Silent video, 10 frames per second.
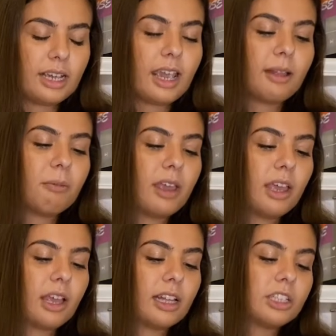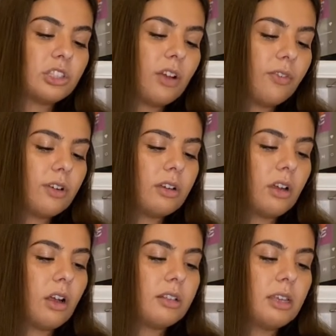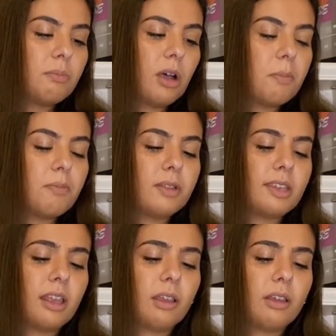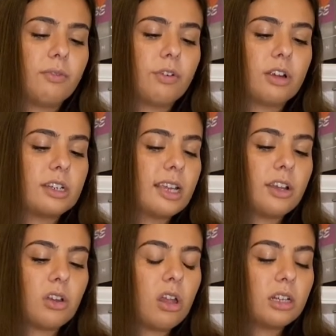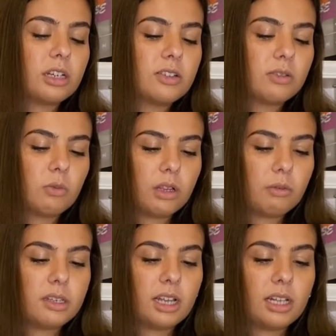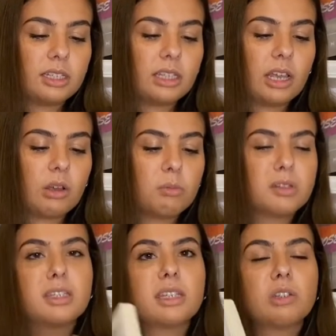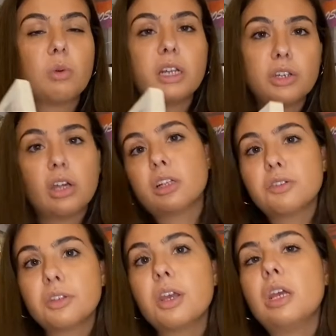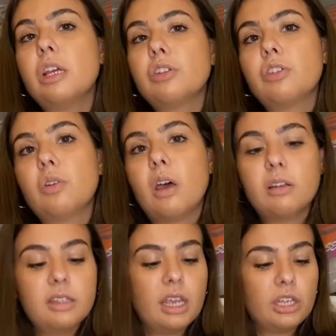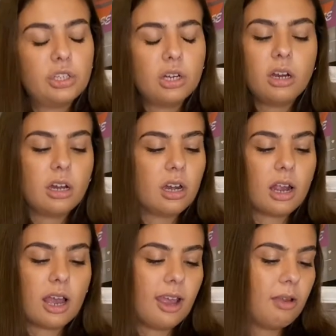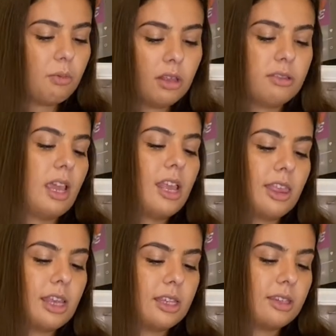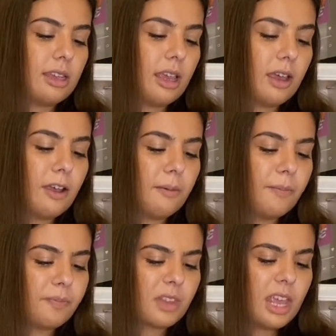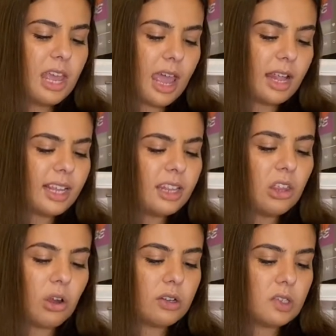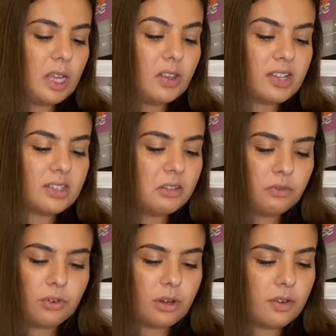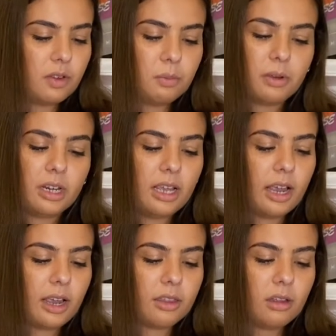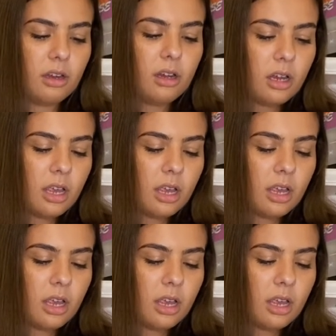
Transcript: And I'm like, and I saw for on Depop be selling it for $10 when in retail it's like almost $20. So I was like, sure, I will take this. And again, the art style isn't for everybody either.